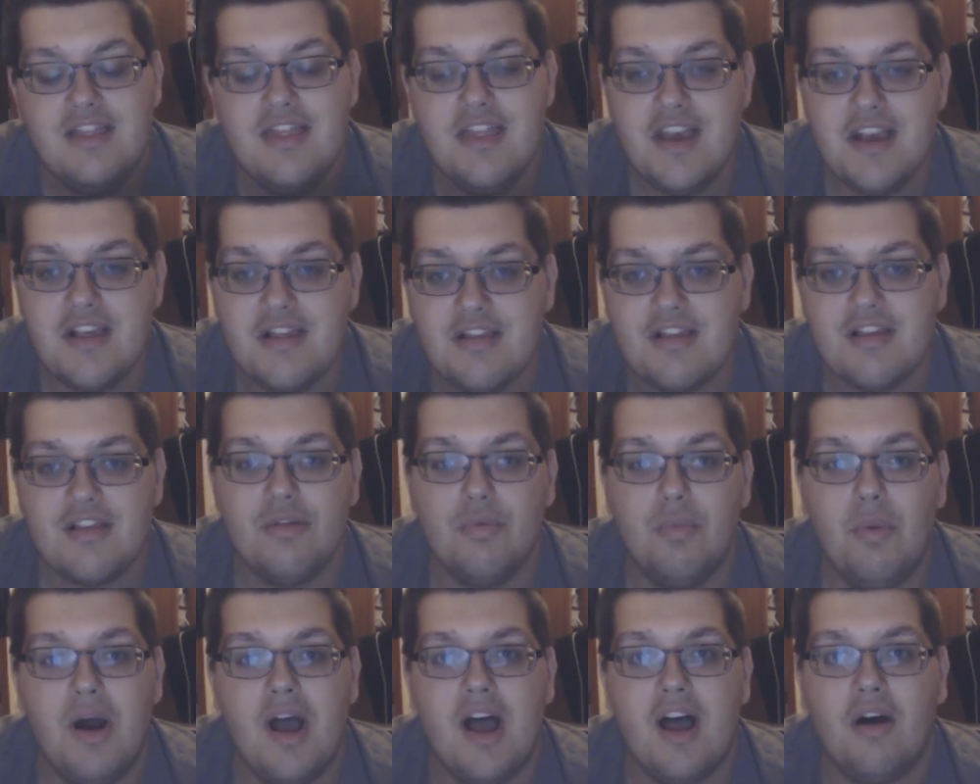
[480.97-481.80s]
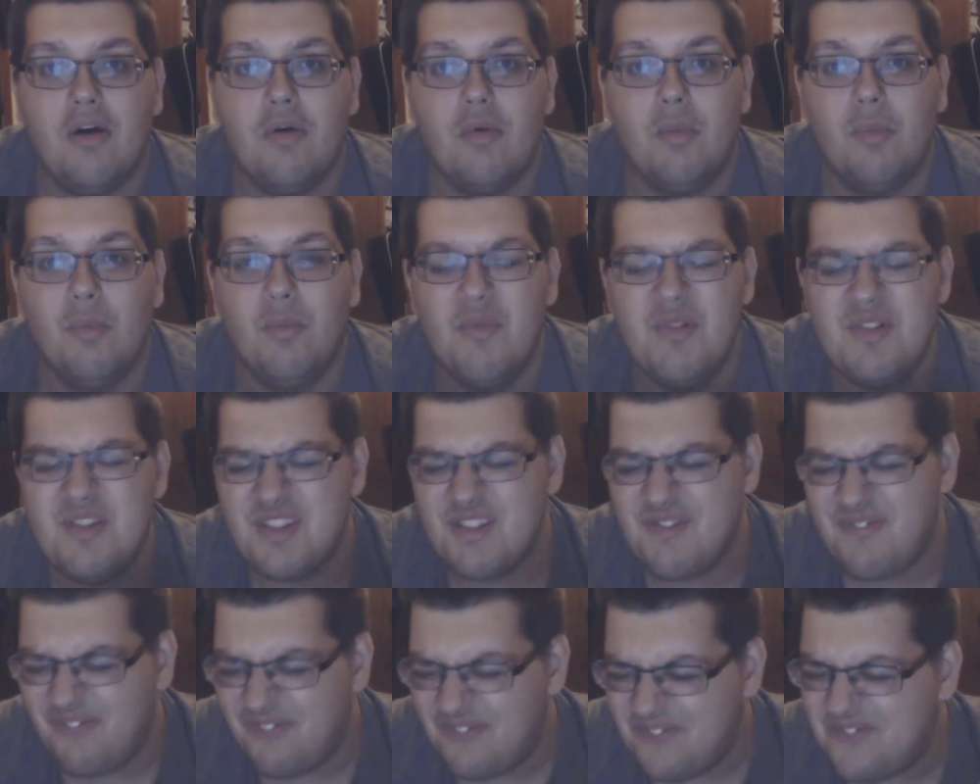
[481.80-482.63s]
This as well
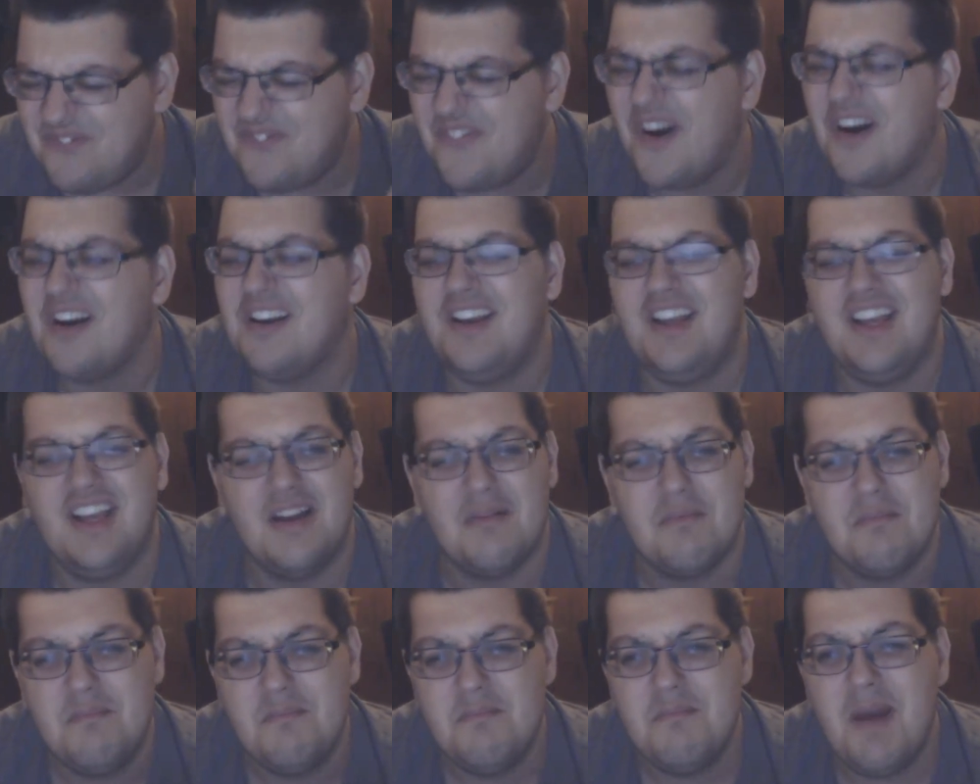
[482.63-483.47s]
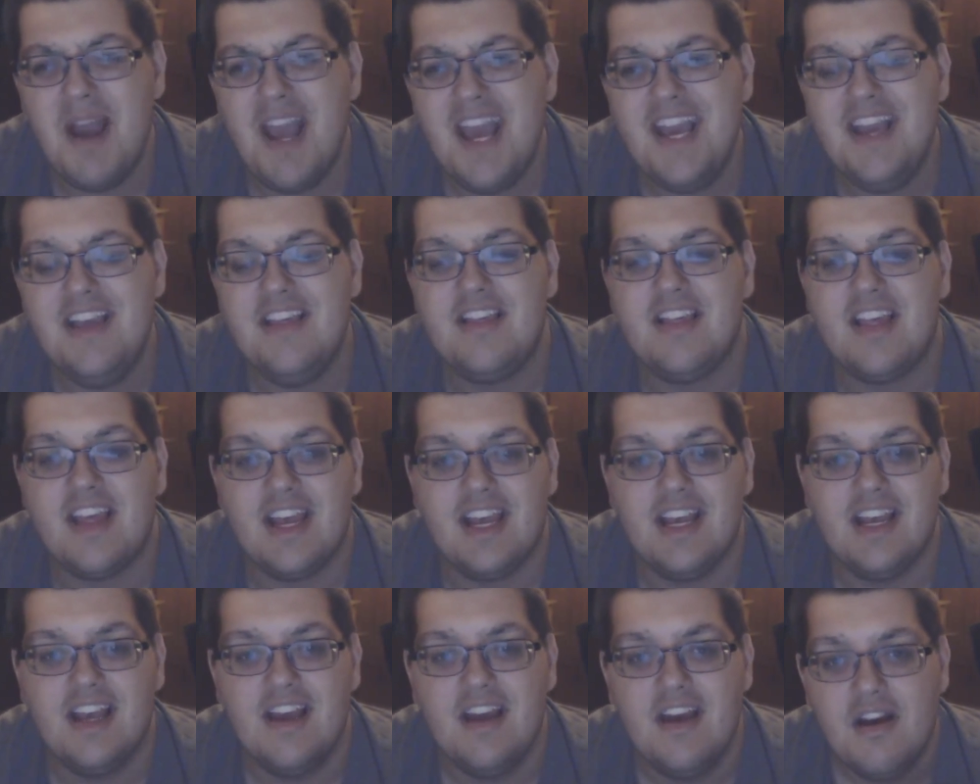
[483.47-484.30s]
was fucking
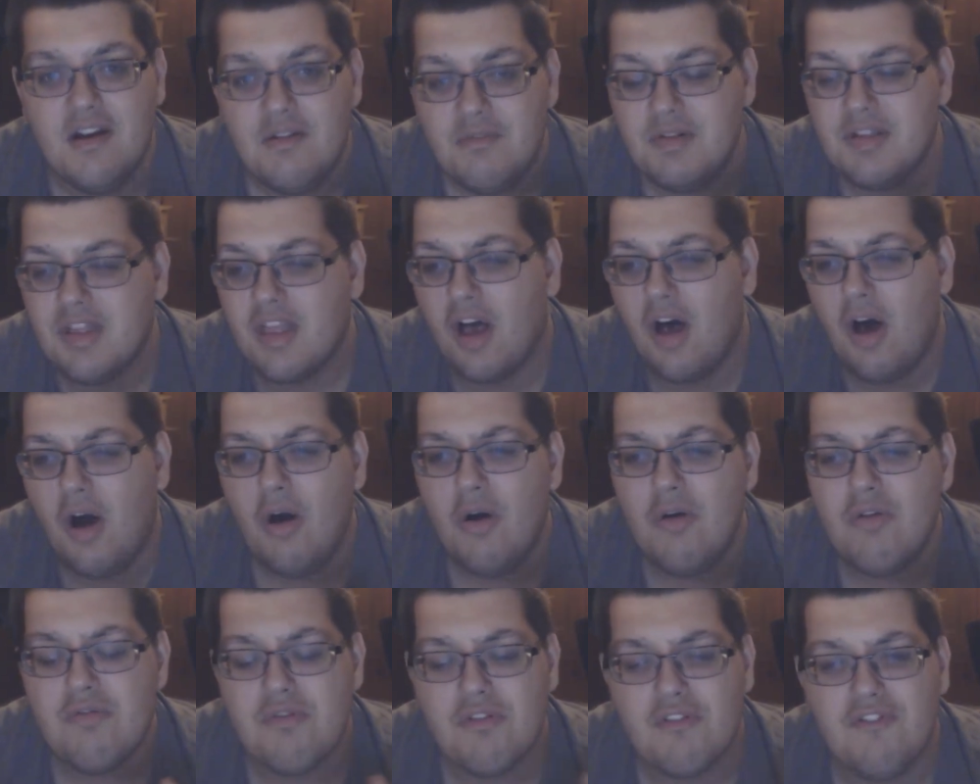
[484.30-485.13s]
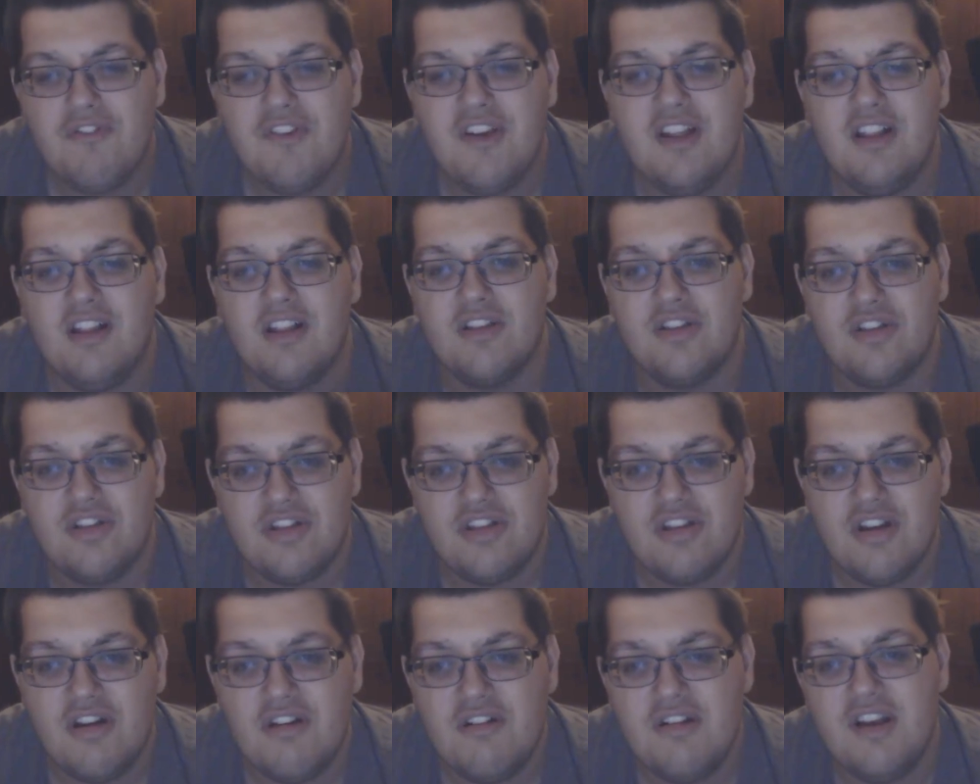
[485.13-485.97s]
amazing with the whole reveal of
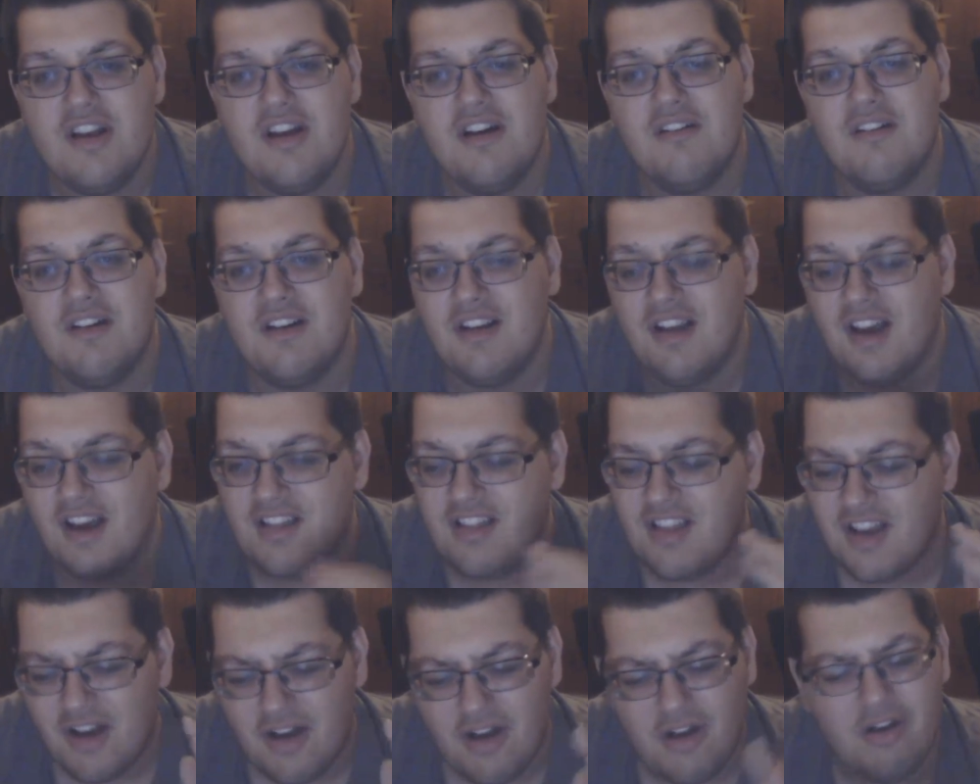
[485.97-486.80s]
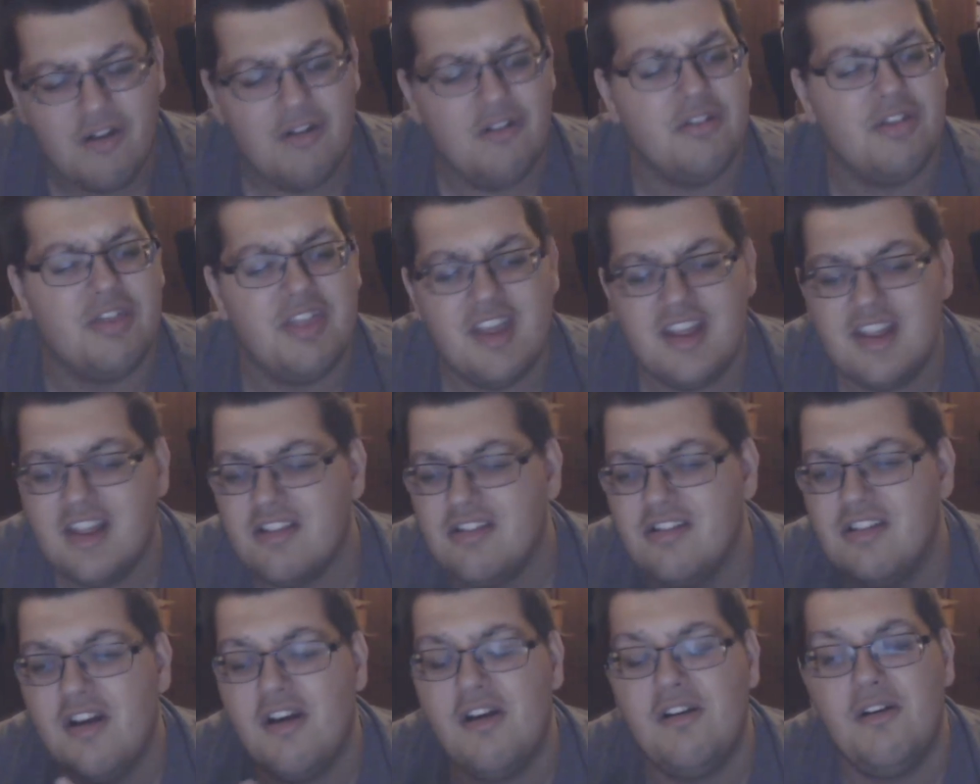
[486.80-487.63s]
Shoyo and, like, the whole thing
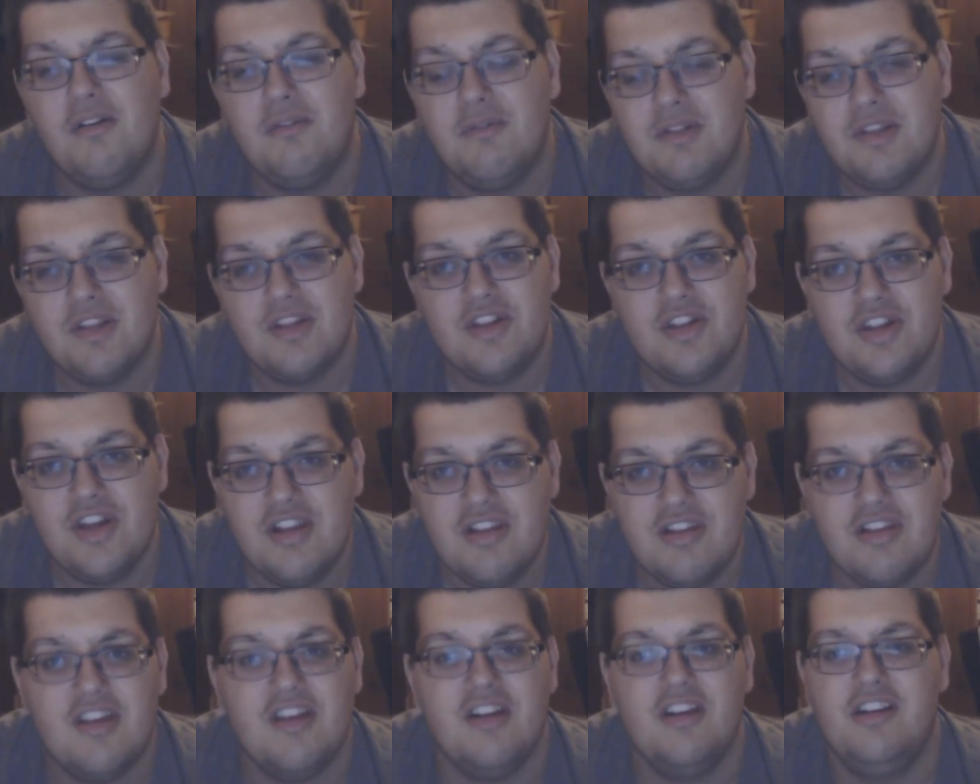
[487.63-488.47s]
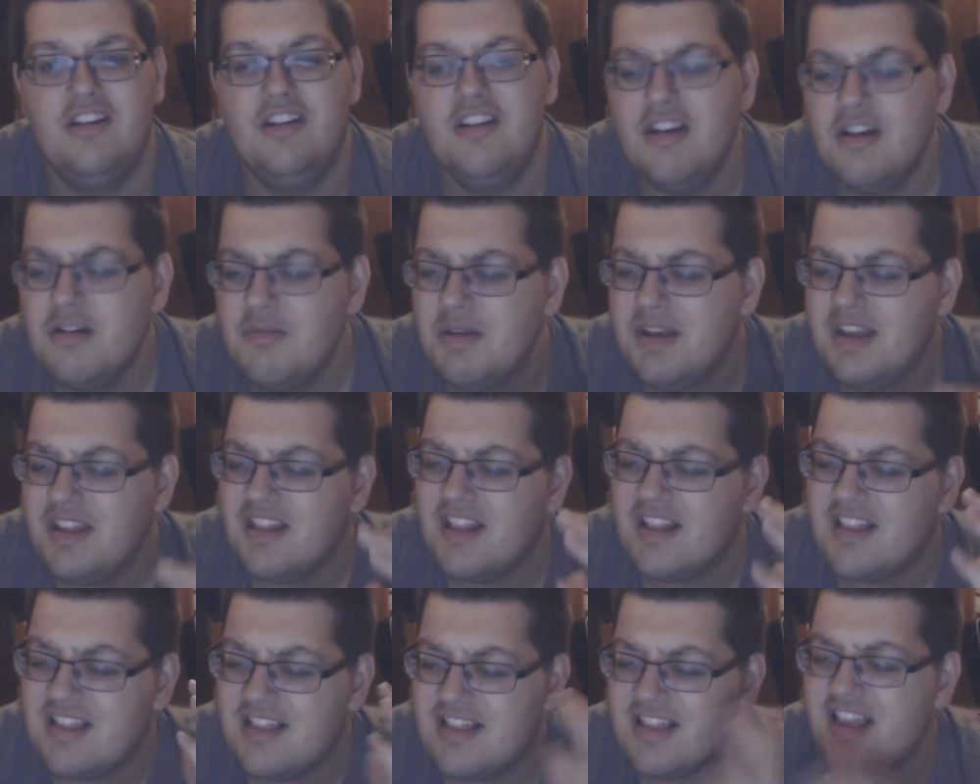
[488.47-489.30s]
that's going on with the Shinsengumi
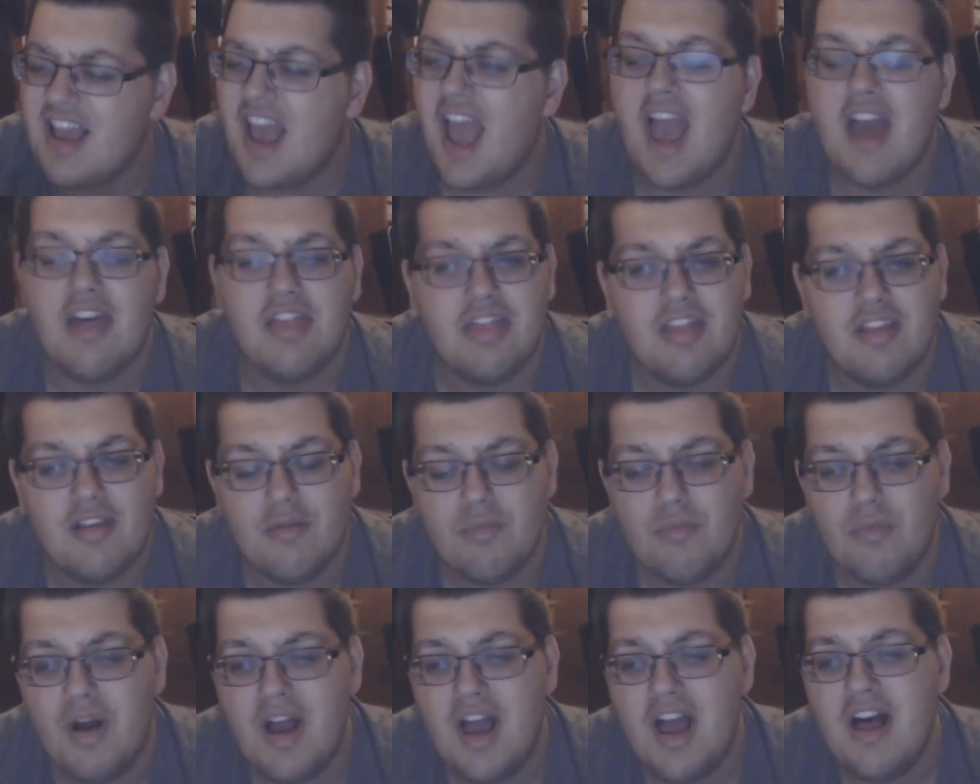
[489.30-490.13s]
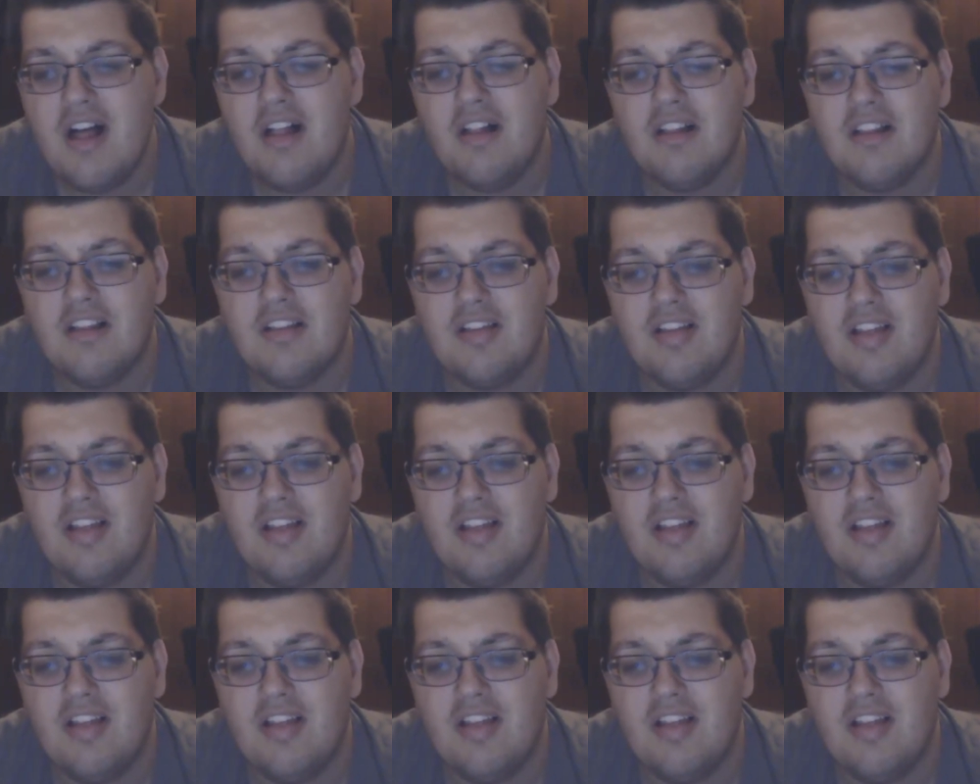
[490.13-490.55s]
and the death as well.